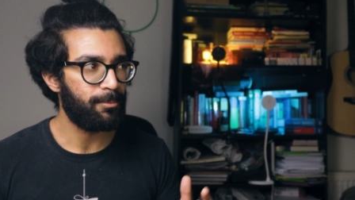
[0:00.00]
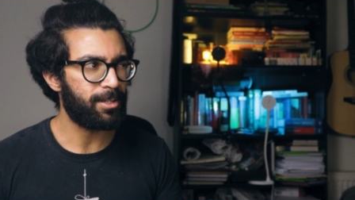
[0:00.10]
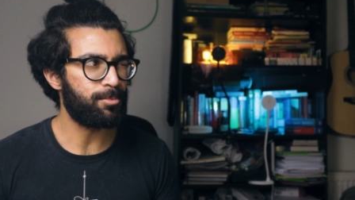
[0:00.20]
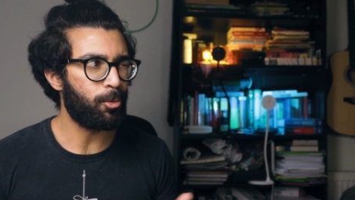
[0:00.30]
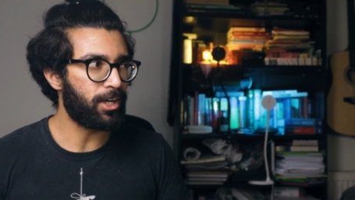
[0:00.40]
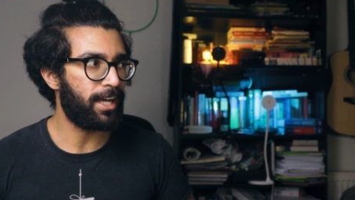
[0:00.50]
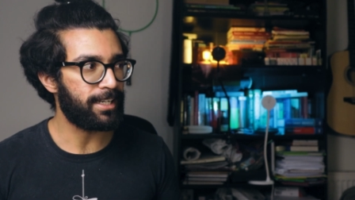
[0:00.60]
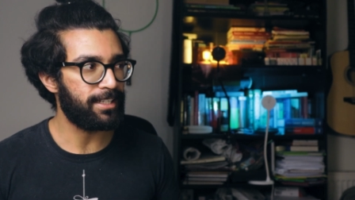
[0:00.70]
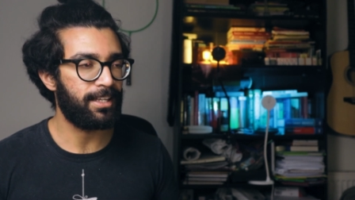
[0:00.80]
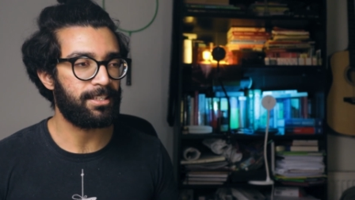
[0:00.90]
but it's more
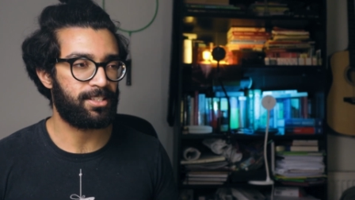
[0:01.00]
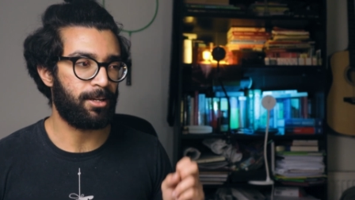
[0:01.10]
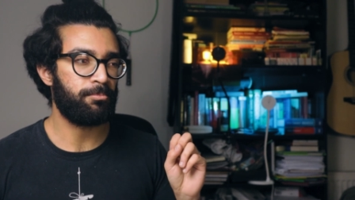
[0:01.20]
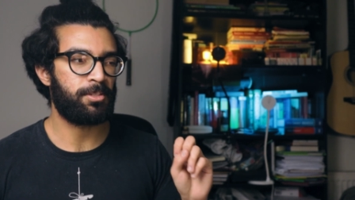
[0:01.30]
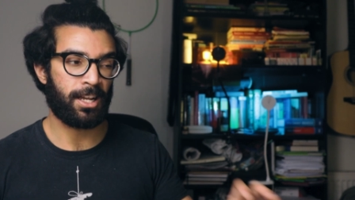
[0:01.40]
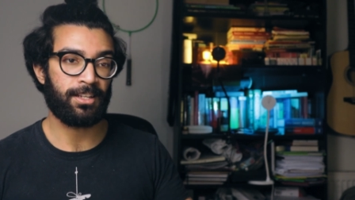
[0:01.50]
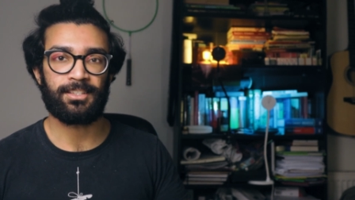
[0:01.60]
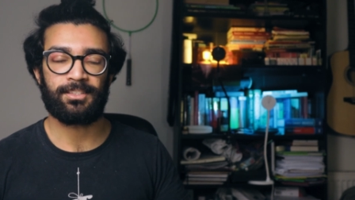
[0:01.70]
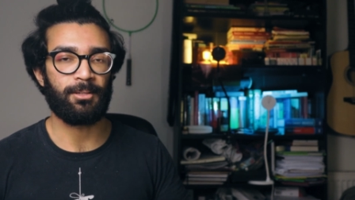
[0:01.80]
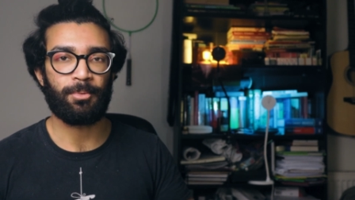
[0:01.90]
likely that some
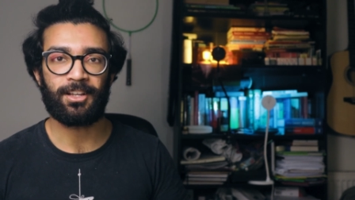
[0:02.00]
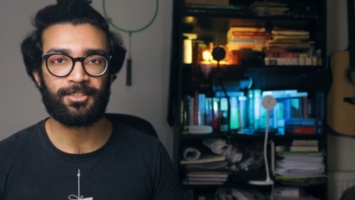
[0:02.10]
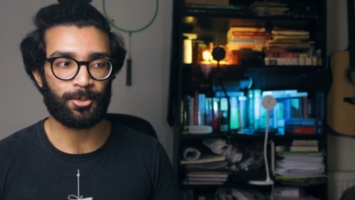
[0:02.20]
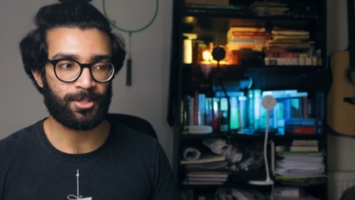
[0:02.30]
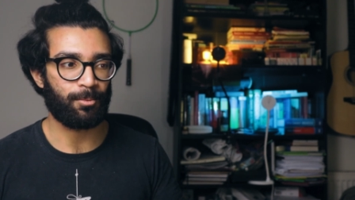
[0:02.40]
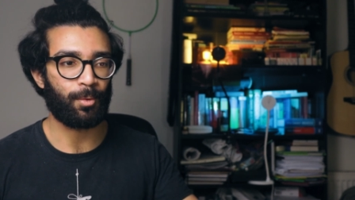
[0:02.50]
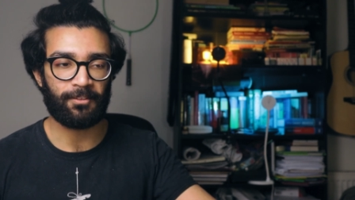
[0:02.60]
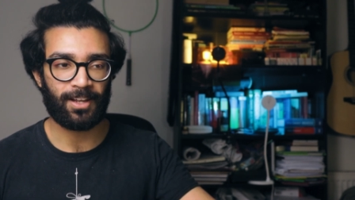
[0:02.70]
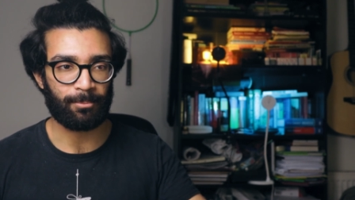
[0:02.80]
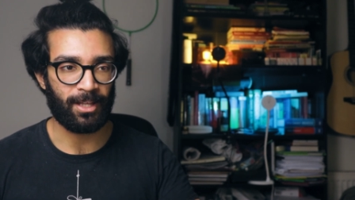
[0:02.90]
scientists in the past saw some
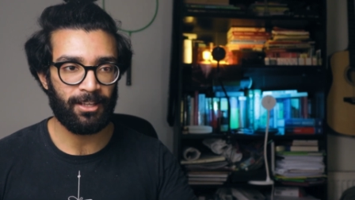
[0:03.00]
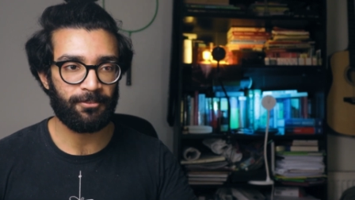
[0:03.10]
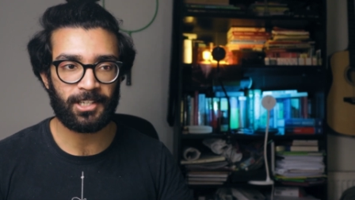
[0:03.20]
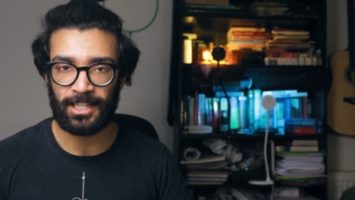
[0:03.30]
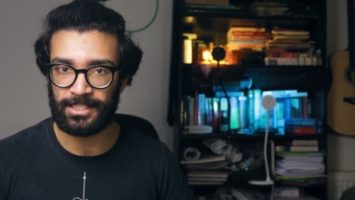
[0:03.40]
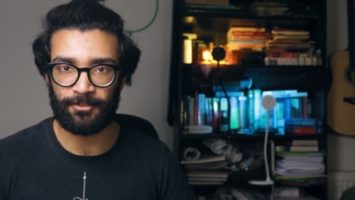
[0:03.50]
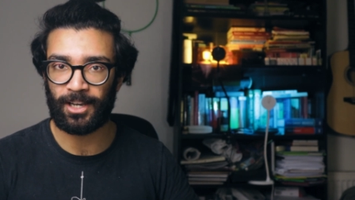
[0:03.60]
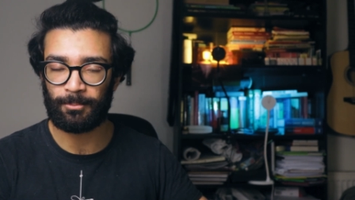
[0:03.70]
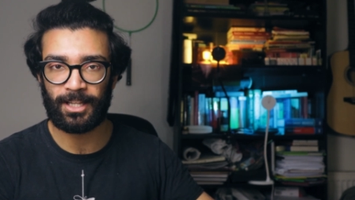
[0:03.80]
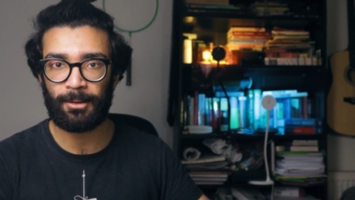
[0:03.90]
wave like behavior and
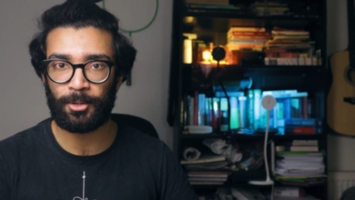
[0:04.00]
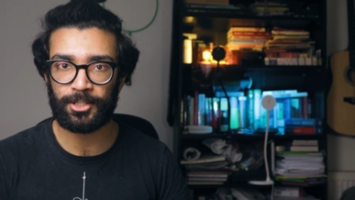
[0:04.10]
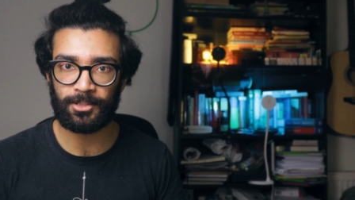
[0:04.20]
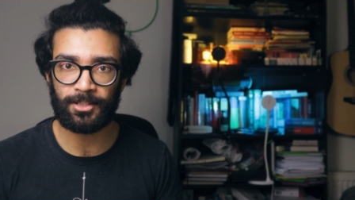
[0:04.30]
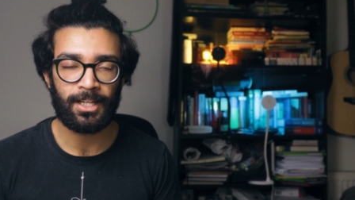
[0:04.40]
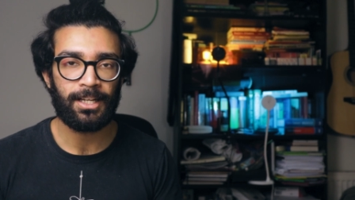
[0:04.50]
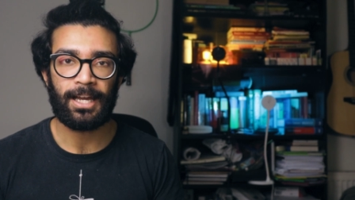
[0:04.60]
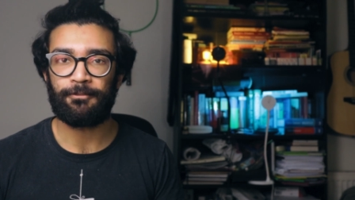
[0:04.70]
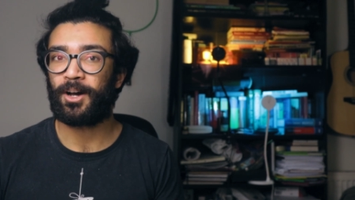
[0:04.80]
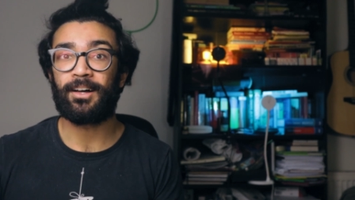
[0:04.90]
developed that model,
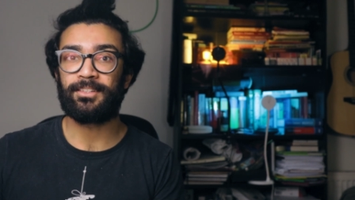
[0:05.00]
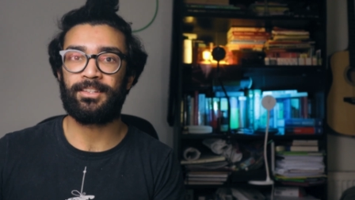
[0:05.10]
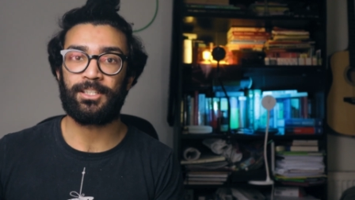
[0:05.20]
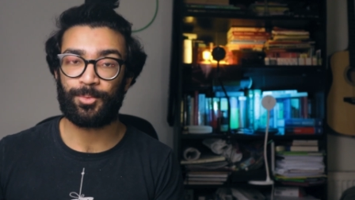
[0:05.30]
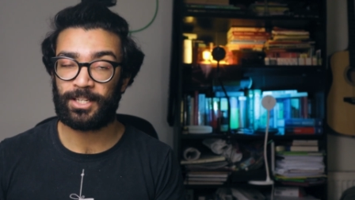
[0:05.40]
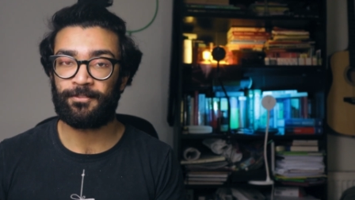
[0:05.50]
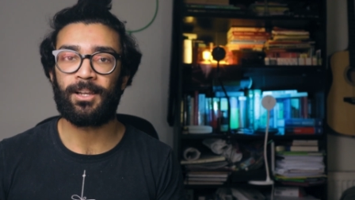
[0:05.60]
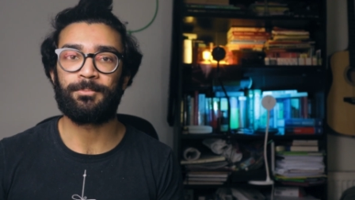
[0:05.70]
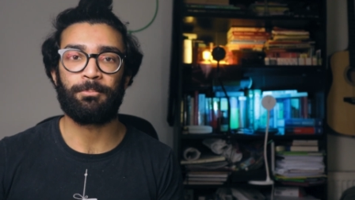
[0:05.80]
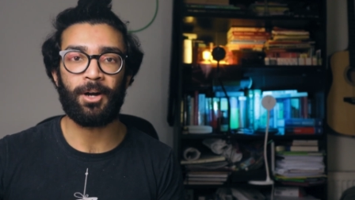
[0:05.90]
and for other things we
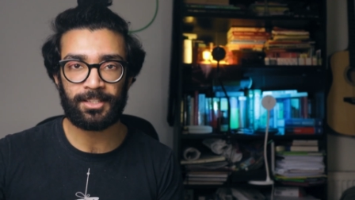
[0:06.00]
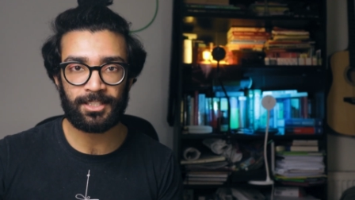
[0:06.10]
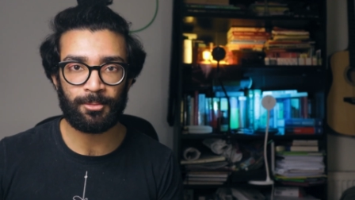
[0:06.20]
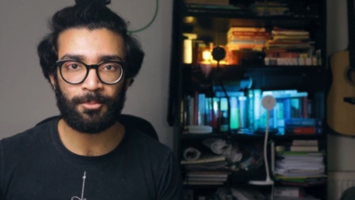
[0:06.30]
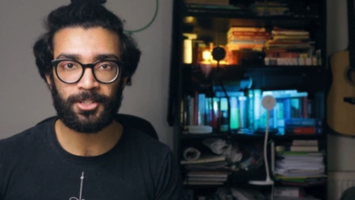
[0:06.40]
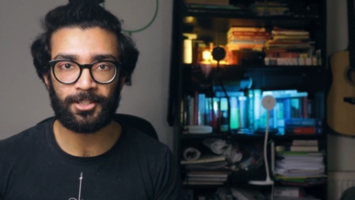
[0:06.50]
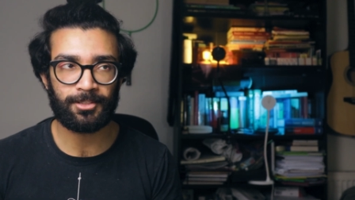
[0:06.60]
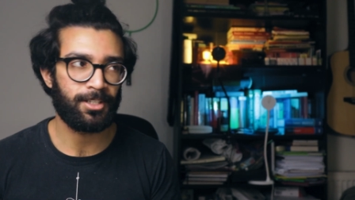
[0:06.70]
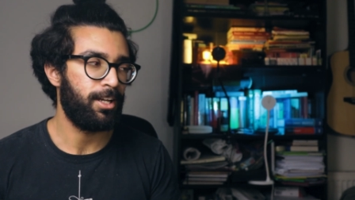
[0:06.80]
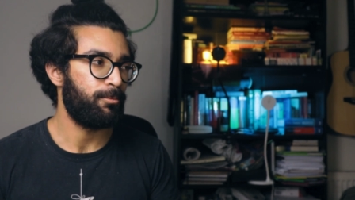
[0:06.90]
developed a particle
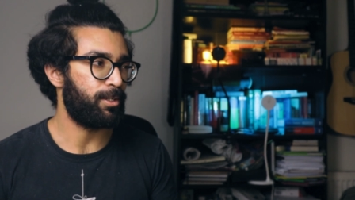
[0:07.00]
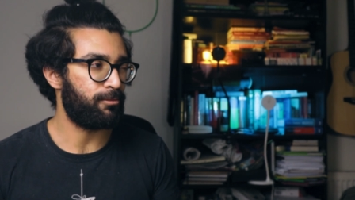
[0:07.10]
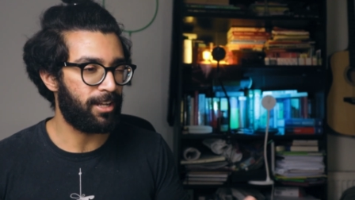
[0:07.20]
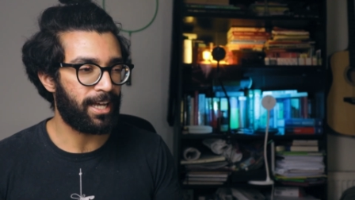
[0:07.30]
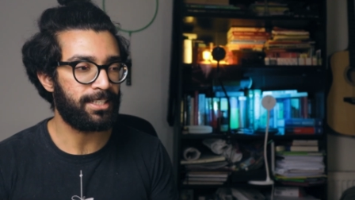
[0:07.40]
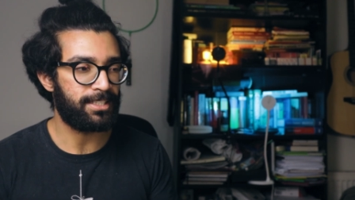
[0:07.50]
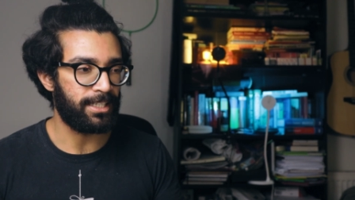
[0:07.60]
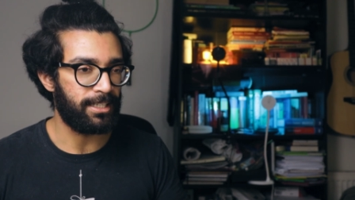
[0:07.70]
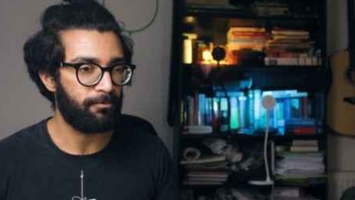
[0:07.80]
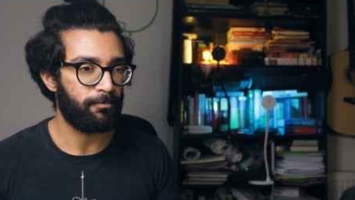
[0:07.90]
model, when in
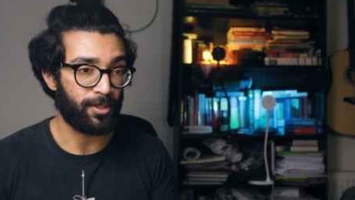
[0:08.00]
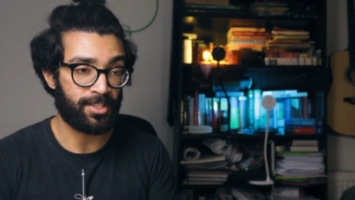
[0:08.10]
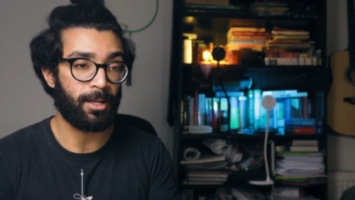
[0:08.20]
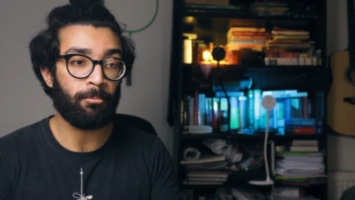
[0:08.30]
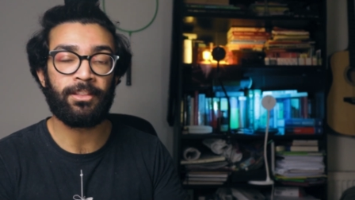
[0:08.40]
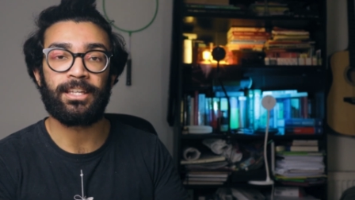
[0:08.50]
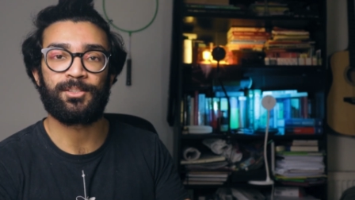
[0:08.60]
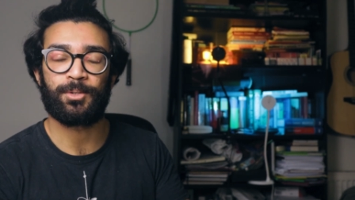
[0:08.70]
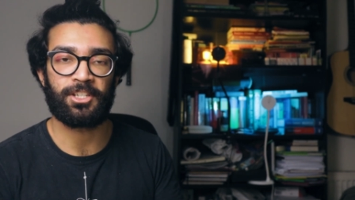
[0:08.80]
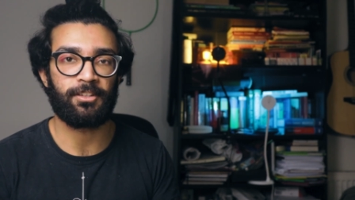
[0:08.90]
reality, for some
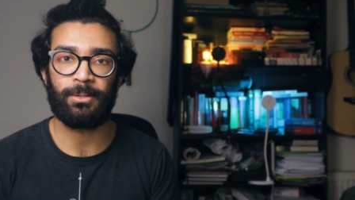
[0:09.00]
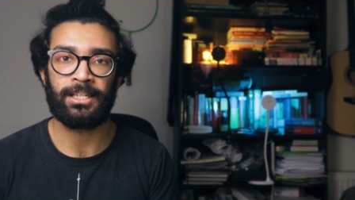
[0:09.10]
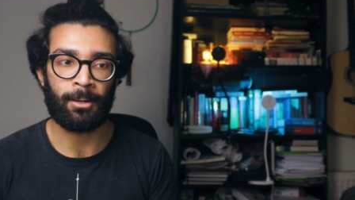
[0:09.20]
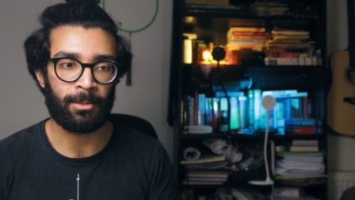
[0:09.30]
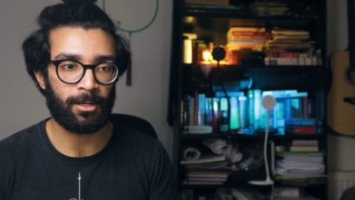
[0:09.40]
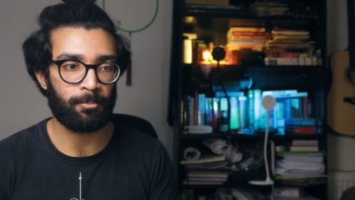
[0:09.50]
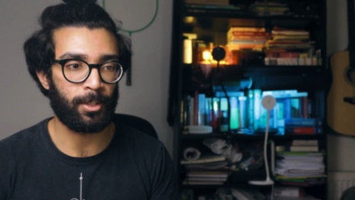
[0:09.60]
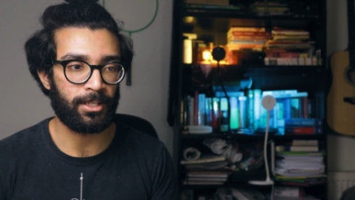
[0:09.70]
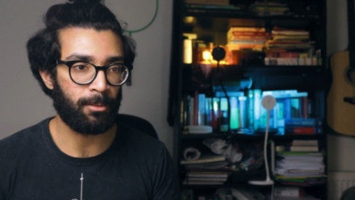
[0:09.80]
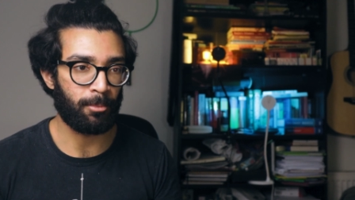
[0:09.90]
things we should have been coming up
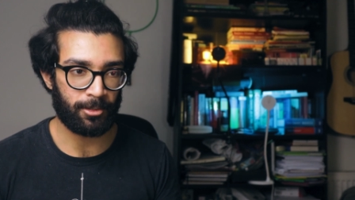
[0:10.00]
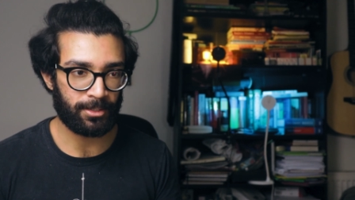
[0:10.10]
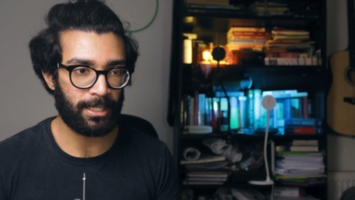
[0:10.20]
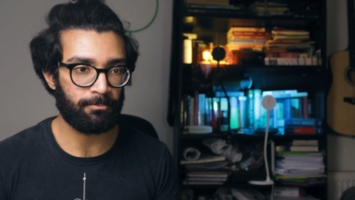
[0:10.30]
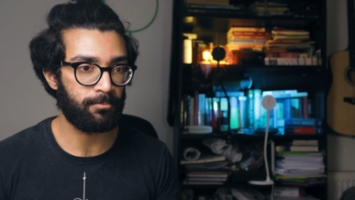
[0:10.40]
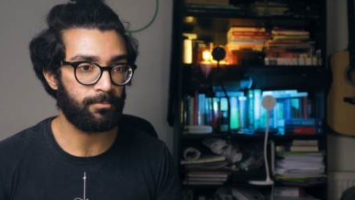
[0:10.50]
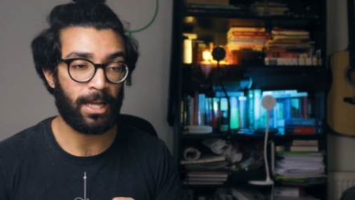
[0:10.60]
with a model that